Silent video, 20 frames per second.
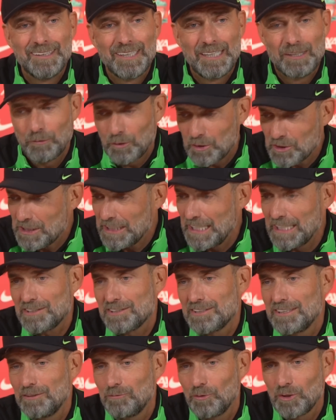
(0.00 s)
and was
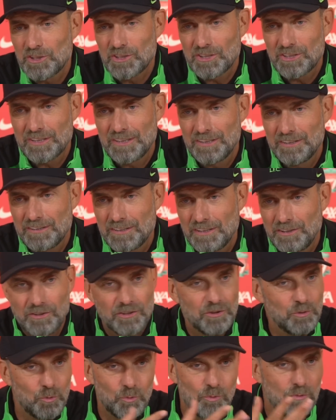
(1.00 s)
yes, it was the
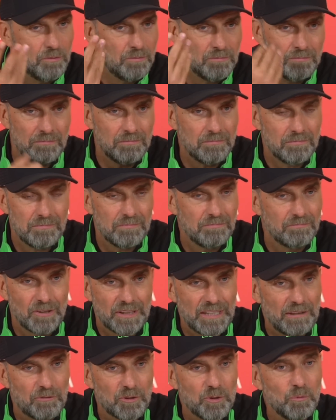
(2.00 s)
new
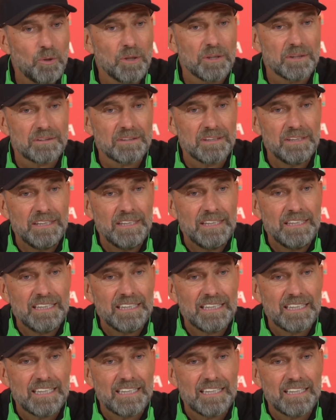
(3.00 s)
whatever you want.
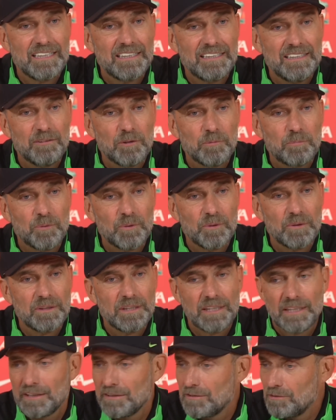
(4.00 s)
Uh, Liverpool
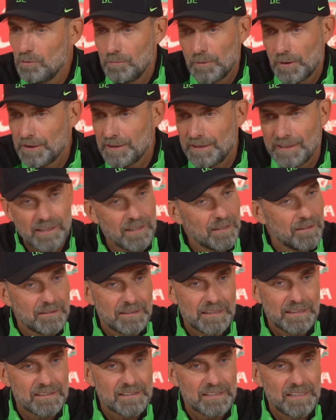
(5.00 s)
uh, 2.0.
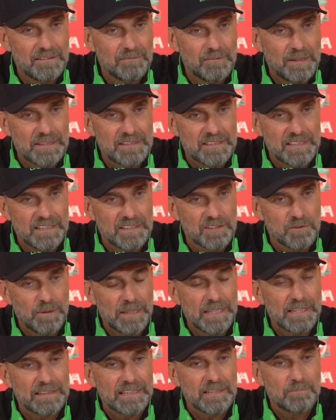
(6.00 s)
That's uh, I see it as
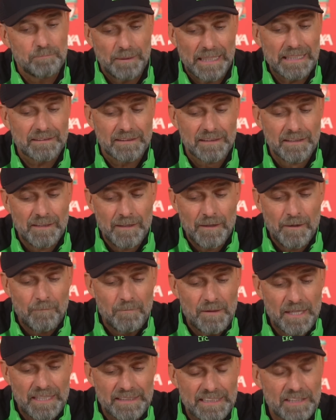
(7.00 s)
well like that, but
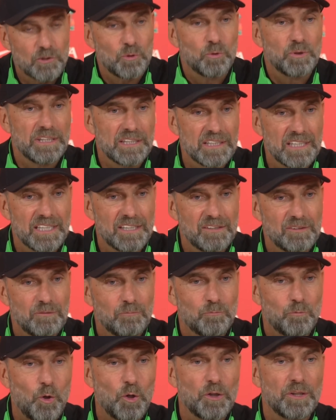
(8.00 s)
uh, that's only uh,
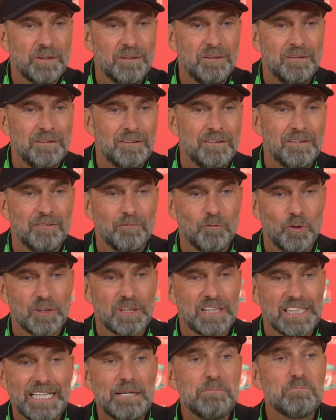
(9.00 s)
one one
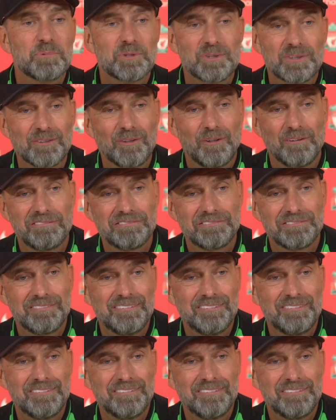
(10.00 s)
glimpse of